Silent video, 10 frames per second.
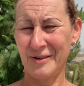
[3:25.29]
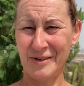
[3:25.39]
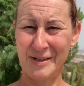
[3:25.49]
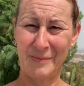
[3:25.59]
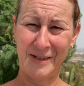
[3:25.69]
or
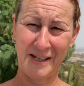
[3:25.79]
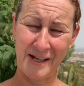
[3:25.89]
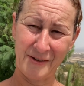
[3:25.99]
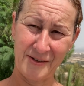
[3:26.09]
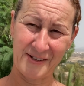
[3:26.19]
something
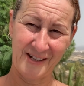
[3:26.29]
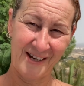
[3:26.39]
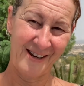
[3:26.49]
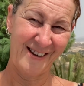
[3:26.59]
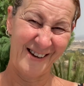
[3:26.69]

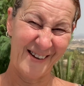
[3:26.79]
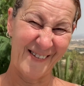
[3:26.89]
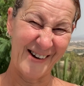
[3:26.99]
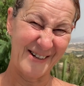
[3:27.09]
else.